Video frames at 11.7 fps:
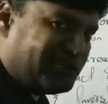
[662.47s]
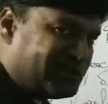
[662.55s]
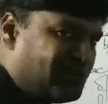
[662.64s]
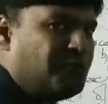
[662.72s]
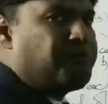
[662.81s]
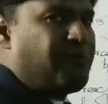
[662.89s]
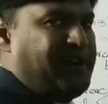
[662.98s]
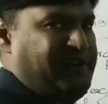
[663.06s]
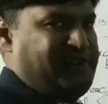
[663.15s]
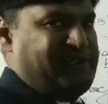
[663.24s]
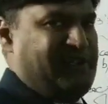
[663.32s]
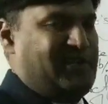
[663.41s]
2
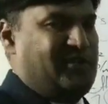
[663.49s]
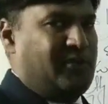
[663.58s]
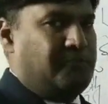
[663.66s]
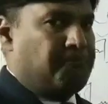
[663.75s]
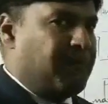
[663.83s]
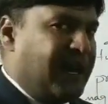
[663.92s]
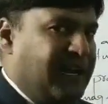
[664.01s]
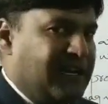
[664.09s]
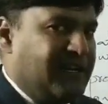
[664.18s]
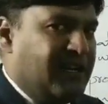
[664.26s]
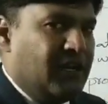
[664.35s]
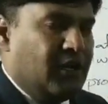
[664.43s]
points in your
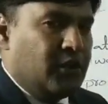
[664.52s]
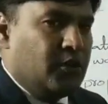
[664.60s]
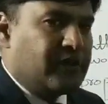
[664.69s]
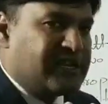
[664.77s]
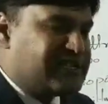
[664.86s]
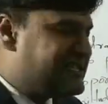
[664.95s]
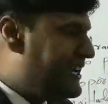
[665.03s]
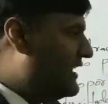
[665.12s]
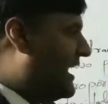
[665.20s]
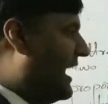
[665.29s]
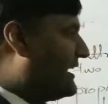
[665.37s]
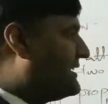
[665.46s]
mind, you can say
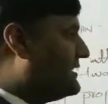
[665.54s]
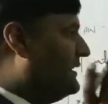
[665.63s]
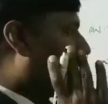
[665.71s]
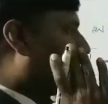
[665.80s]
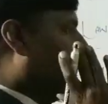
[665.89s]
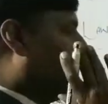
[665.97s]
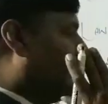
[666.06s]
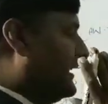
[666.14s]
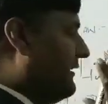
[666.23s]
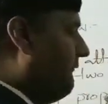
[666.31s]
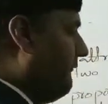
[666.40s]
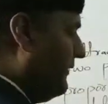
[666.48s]
that
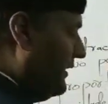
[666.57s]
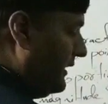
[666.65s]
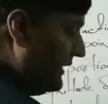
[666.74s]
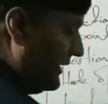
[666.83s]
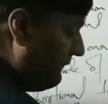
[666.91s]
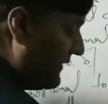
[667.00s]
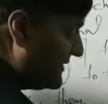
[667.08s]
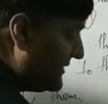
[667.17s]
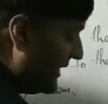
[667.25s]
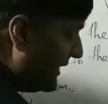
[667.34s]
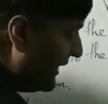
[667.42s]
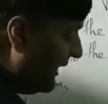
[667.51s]
if I say